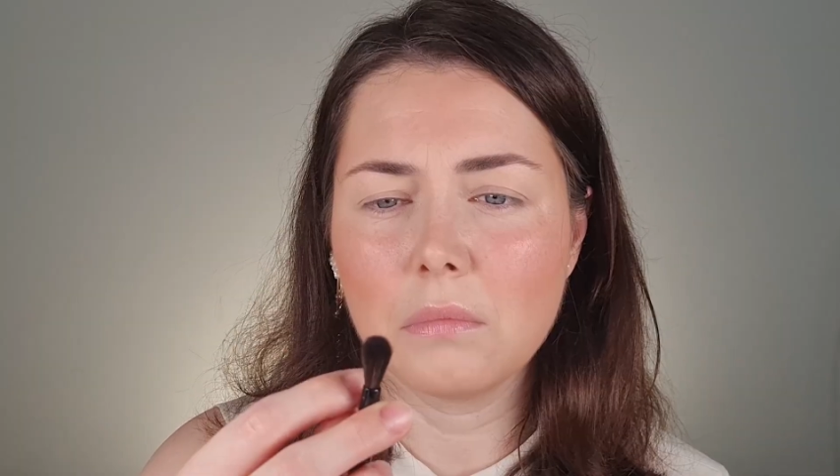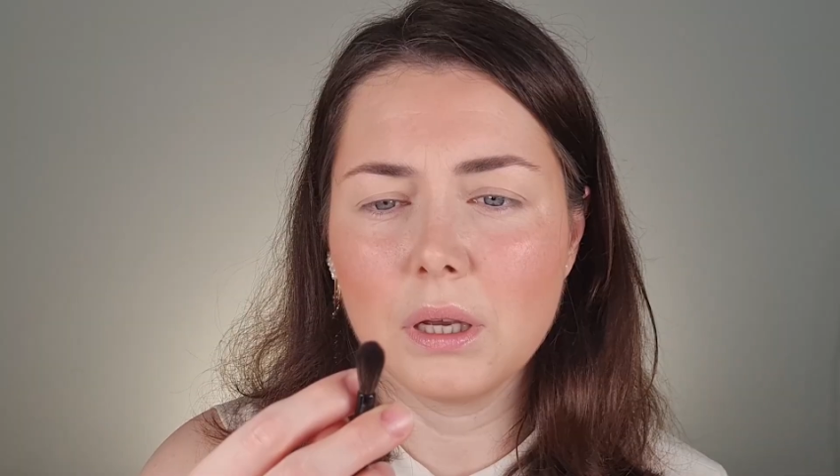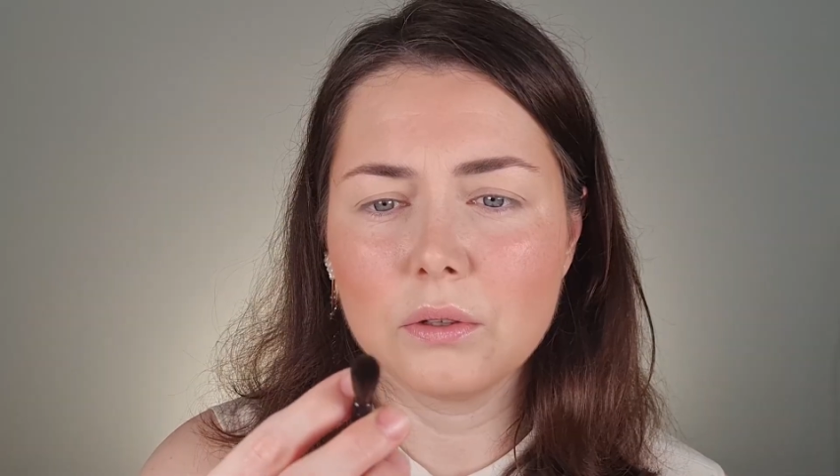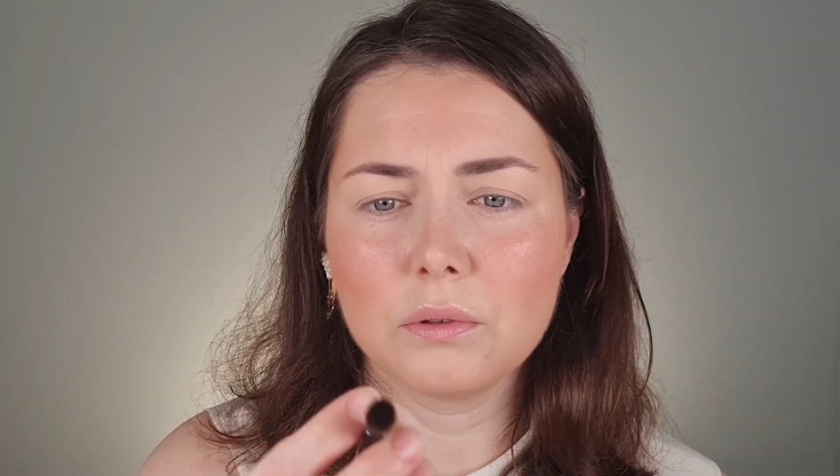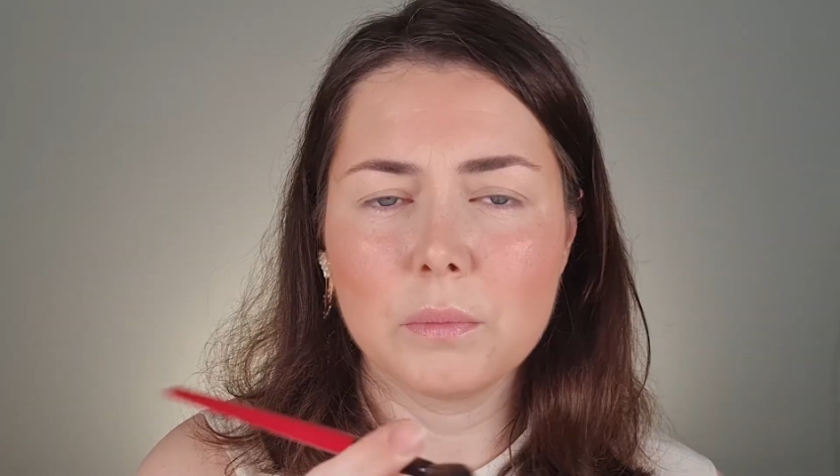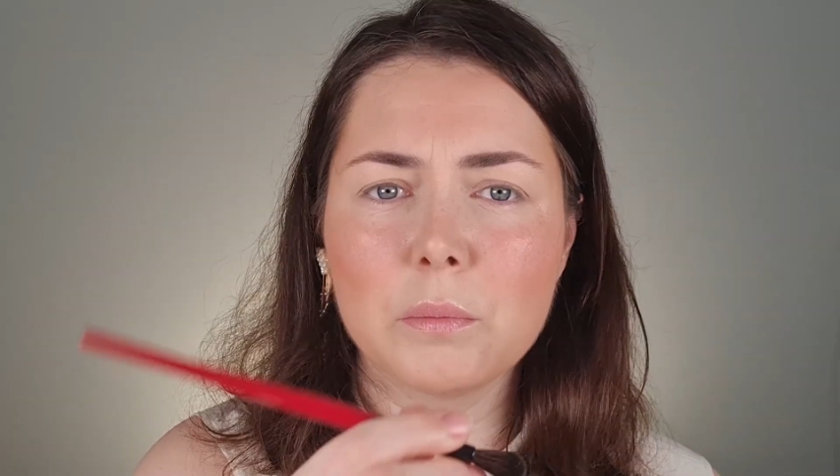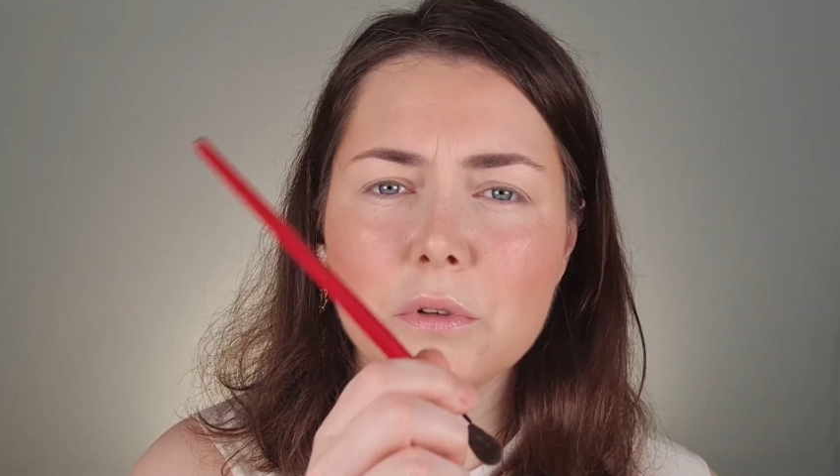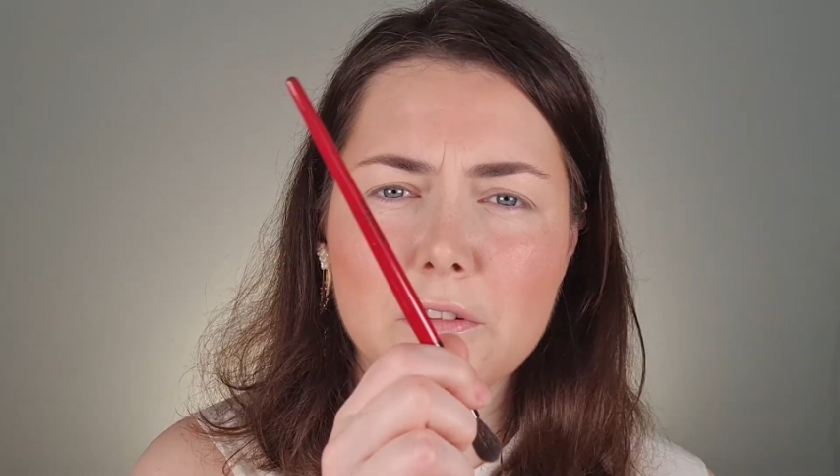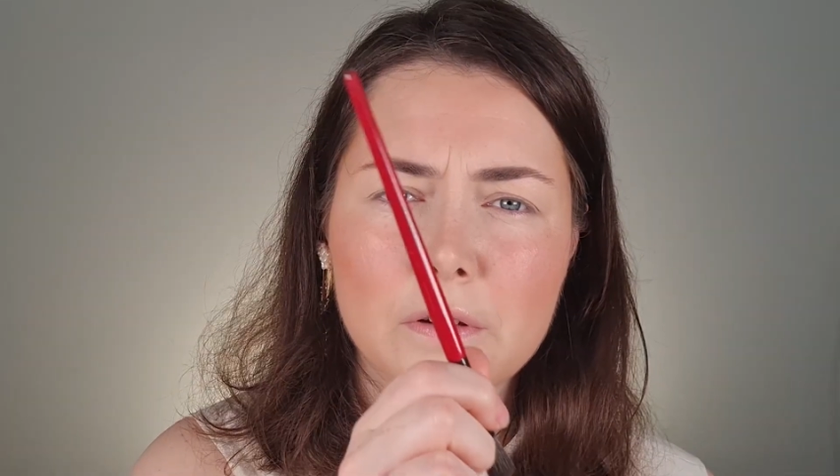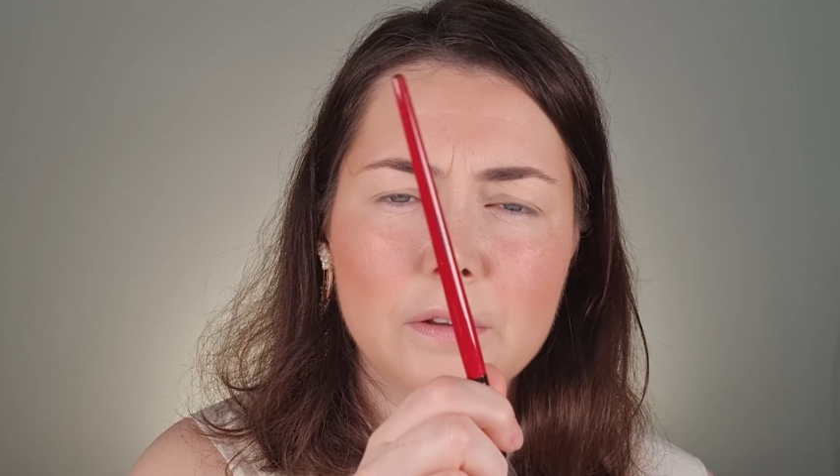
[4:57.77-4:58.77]
I don't
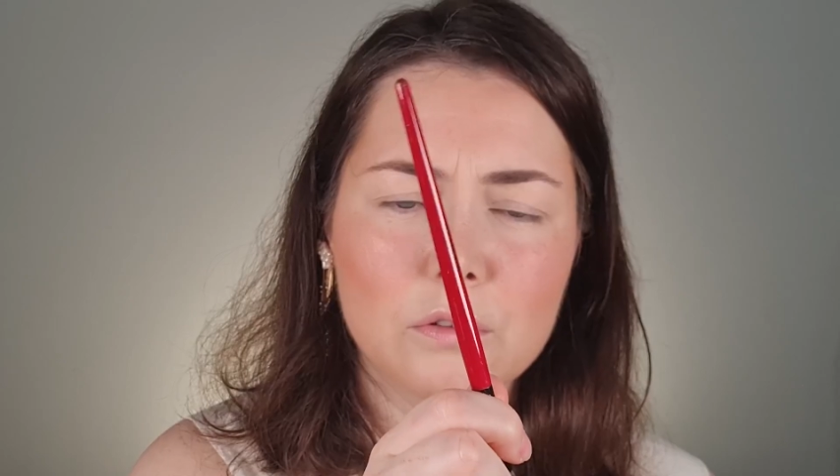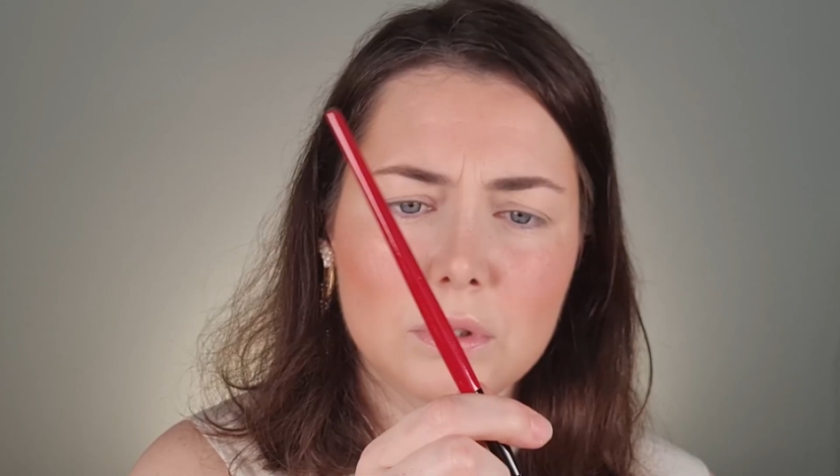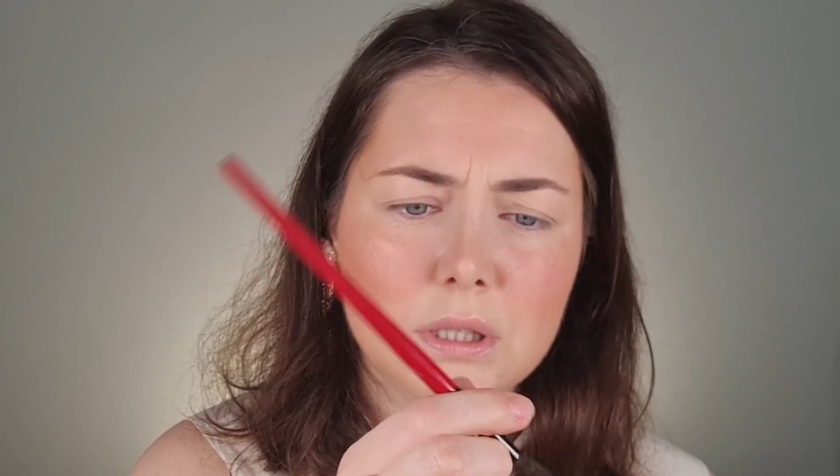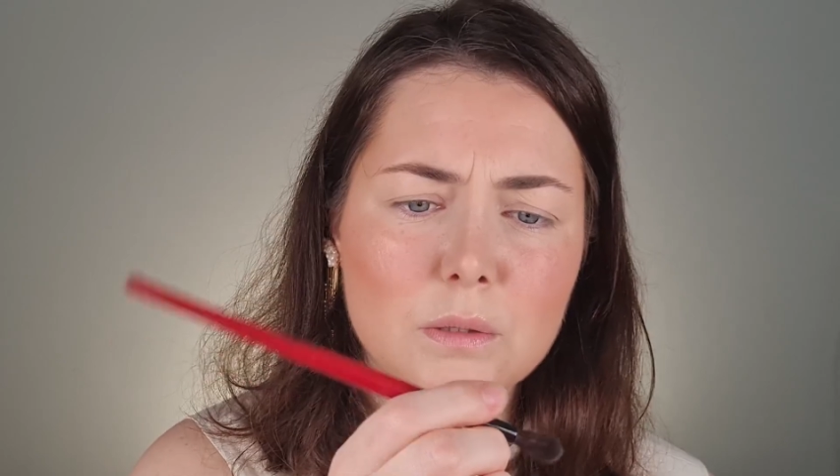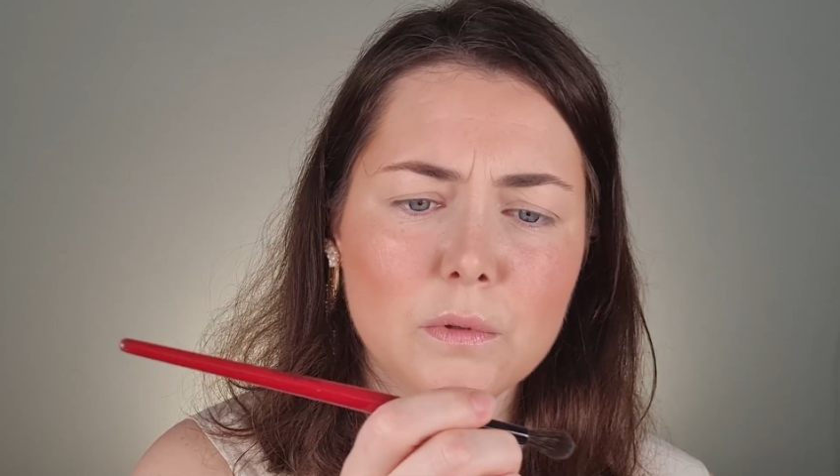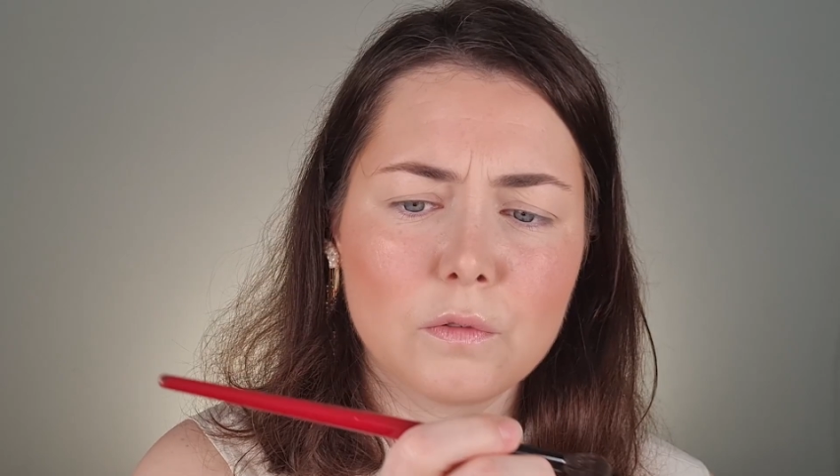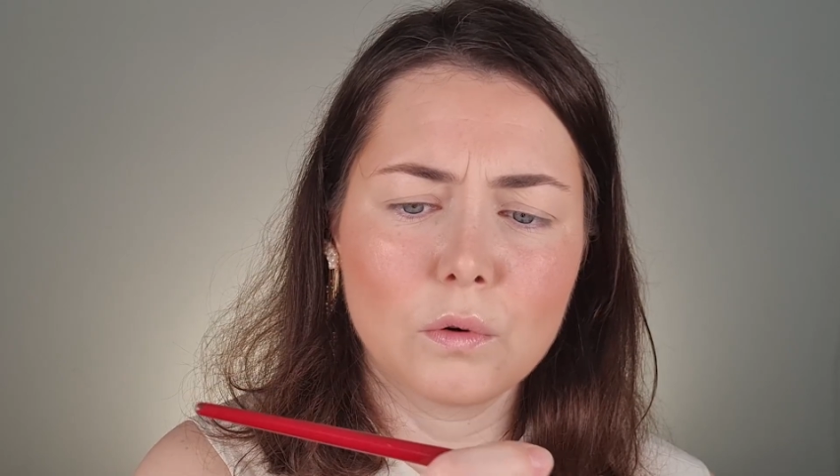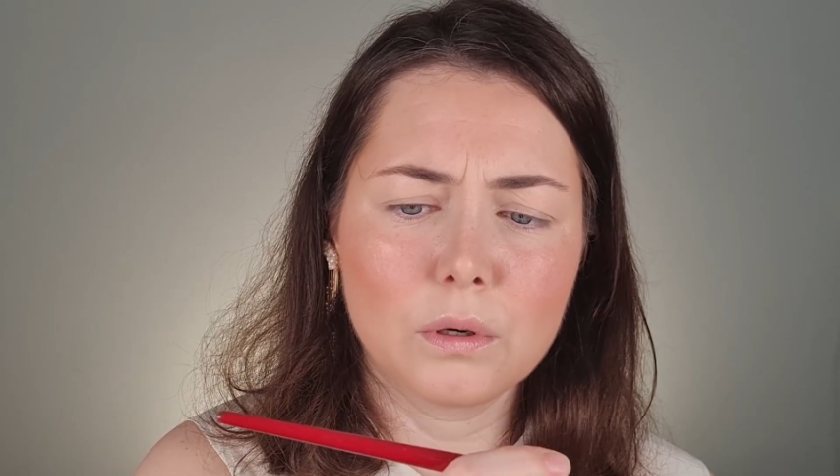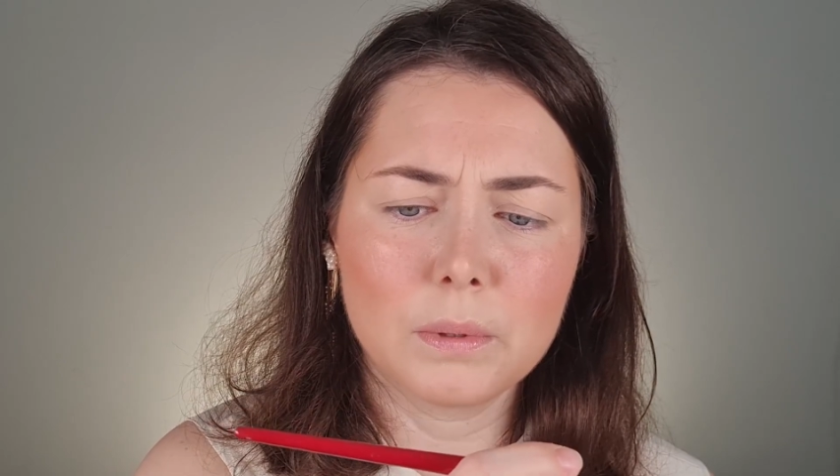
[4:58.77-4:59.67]
remember if I've used this before,